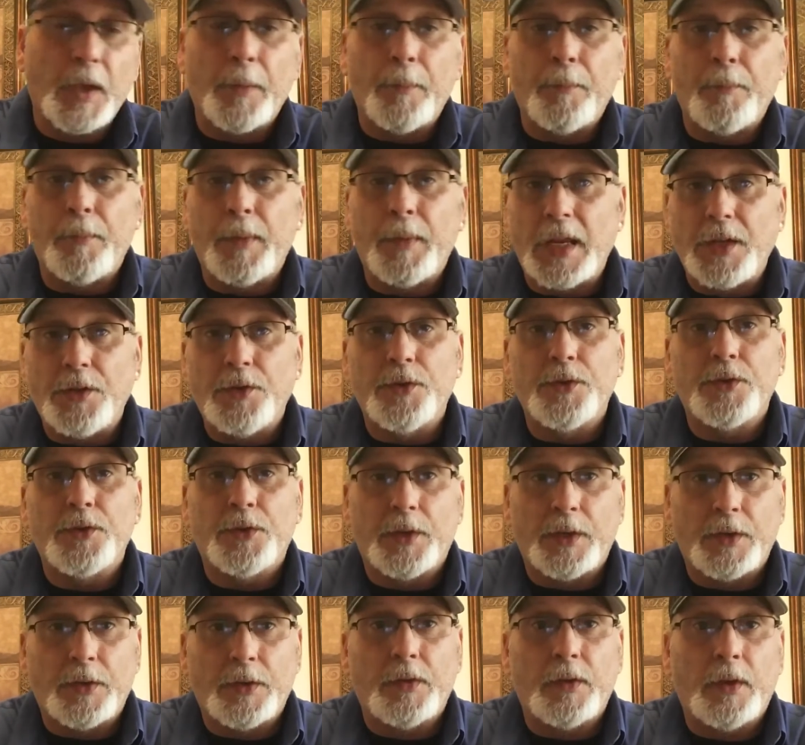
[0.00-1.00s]
a major
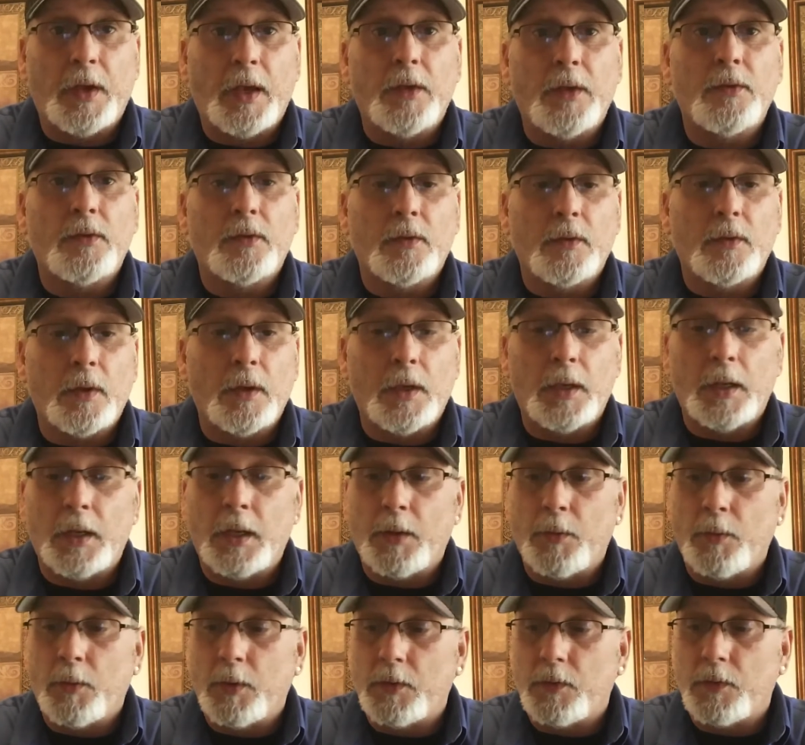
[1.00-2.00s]
success,
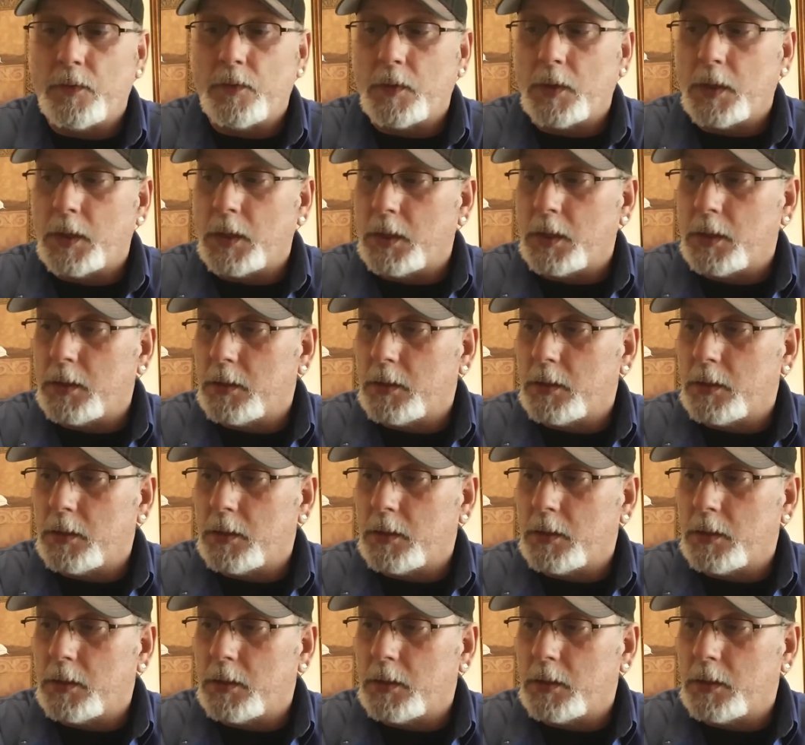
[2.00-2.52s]
and it was